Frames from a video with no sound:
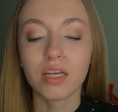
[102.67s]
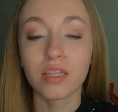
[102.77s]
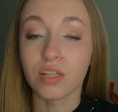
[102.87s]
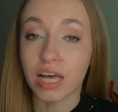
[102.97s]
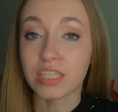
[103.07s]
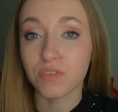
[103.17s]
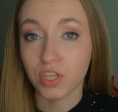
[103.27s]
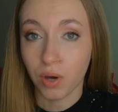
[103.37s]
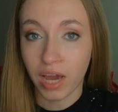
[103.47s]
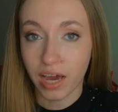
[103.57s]
The last
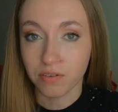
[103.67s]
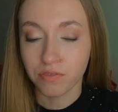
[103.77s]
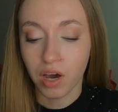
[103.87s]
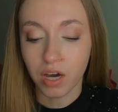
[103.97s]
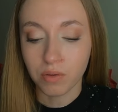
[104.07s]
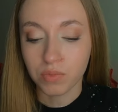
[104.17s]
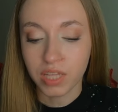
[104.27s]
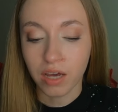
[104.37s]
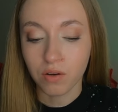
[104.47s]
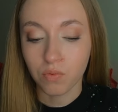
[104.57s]
video I have, um,
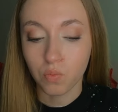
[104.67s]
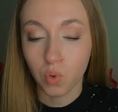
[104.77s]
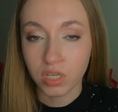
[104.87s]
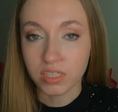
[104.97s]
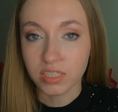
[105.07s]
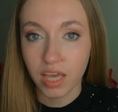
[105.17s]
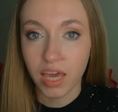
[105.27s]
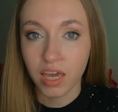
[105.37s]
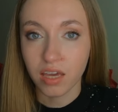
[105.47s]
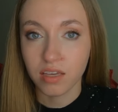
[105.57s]
that was
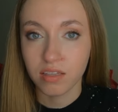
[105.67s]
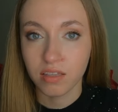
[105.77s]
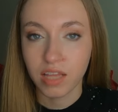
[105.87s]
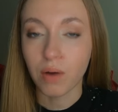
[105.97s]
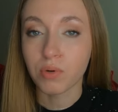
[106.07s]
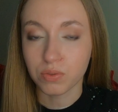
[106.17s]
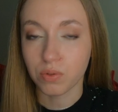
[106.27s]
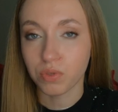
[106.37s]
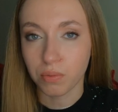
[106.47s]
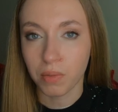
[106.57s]
a that was one
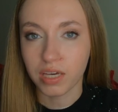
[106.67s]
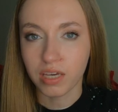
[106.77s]
with a mic,